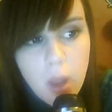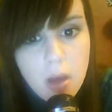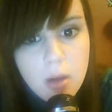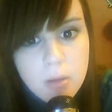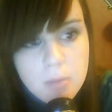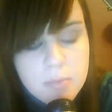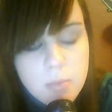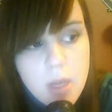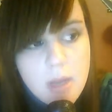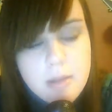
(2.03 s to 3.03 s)

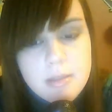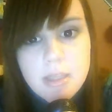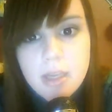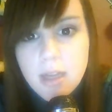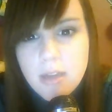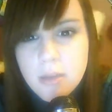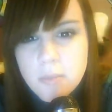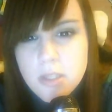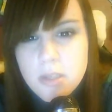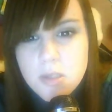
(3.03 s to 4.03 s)
Today I
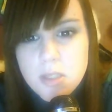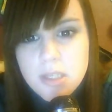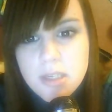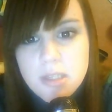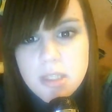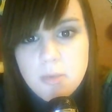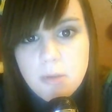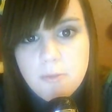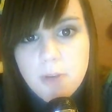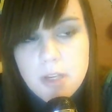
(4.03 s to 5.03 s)
come to you seeking some
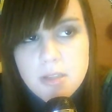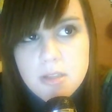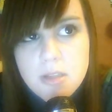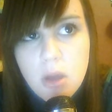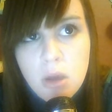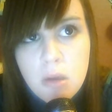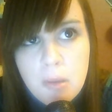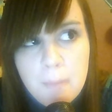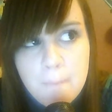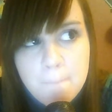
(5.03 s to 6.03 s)
advice.
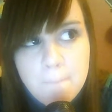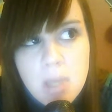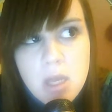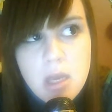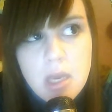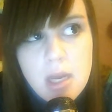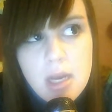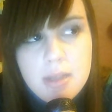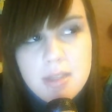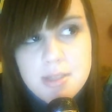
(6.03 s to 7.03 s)
And
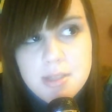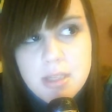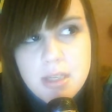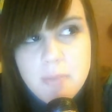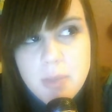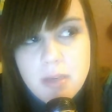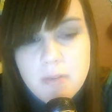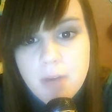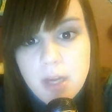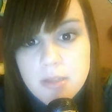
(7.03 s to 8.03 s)
this is going to be
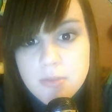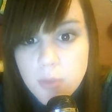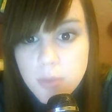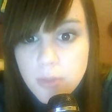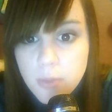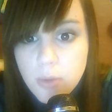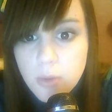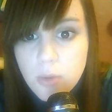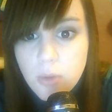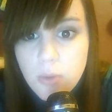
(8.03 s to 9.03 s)
advice from
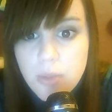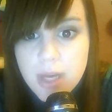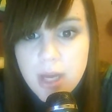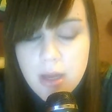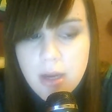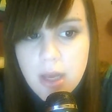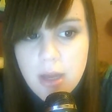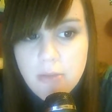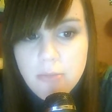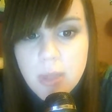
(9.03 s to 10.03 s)
people that
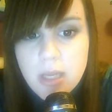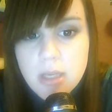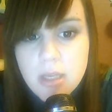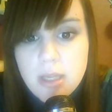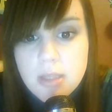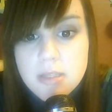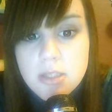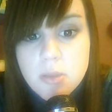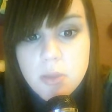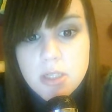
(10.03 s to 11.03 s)
have been in
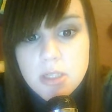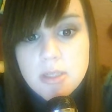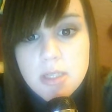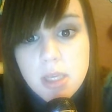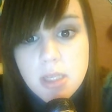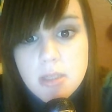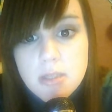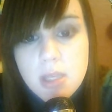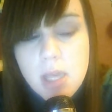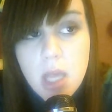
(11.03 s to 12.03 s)
situations like this.